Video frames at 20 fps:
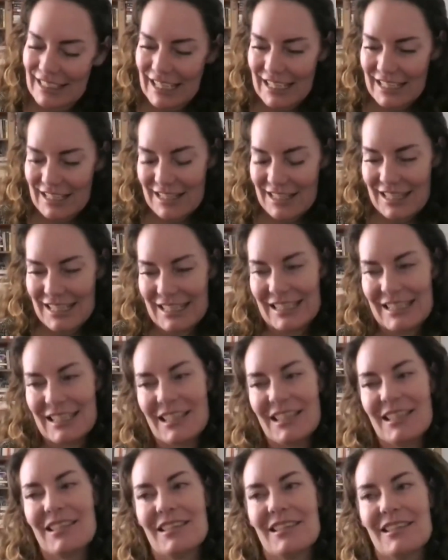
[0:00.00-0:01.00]
And I think,
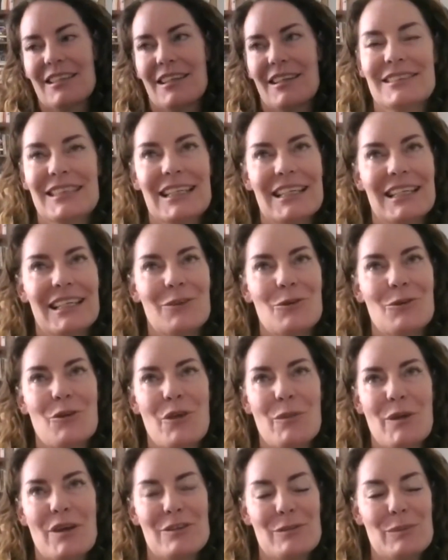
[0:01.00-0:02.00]
an
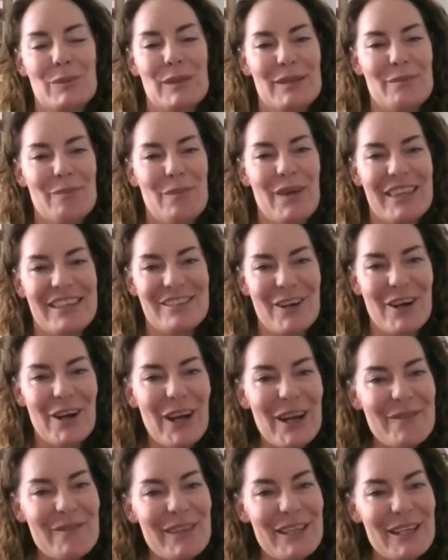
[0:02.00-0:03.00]
author must be, by the
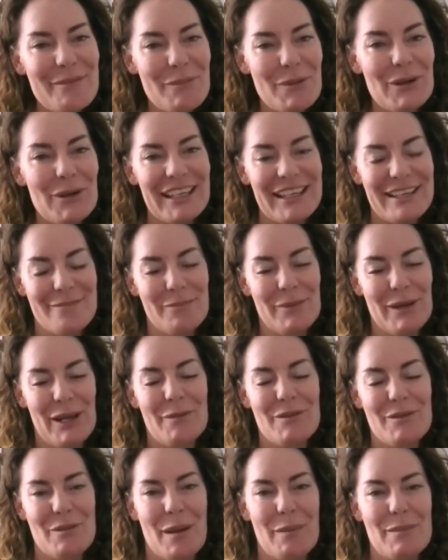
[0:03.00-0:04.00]
time that a book
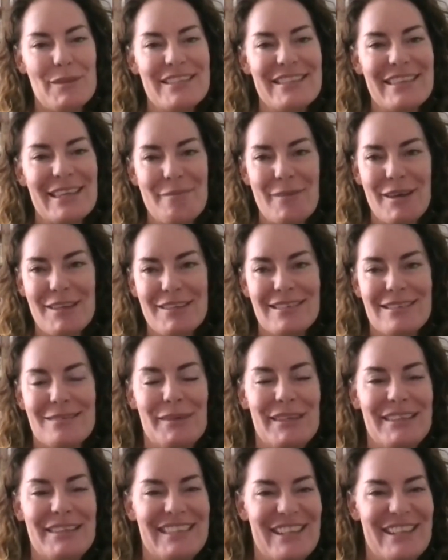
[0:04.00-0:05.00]
becomes published, they must
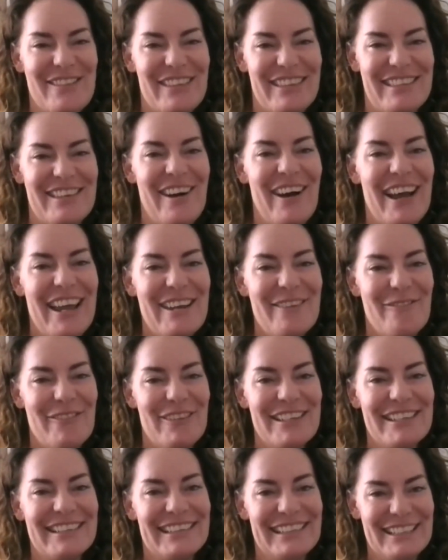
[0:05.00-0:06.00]
just be sick of the sight of it.